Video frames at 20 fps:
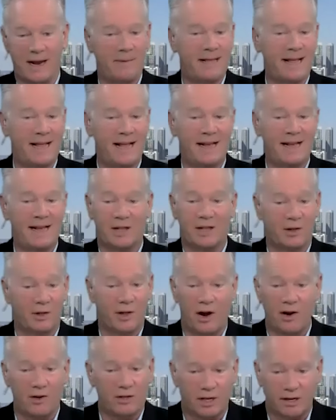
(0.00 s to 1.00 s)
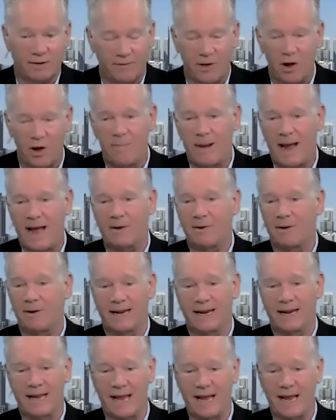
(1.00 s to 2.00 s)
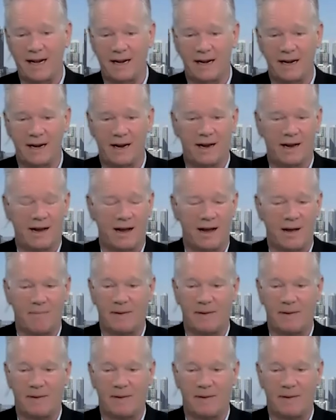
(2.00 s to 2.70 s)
that's the largest flow battery in Canada.